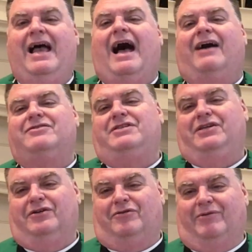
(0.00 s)
I'll see
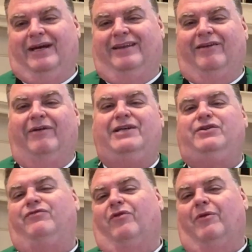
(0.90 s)
your three and then raise you
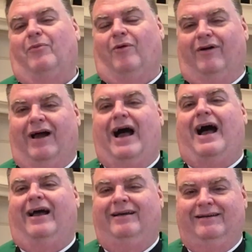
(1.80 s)
four more.
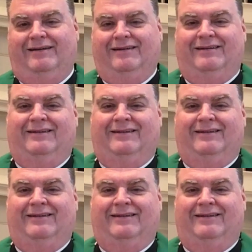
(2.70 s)
Ah.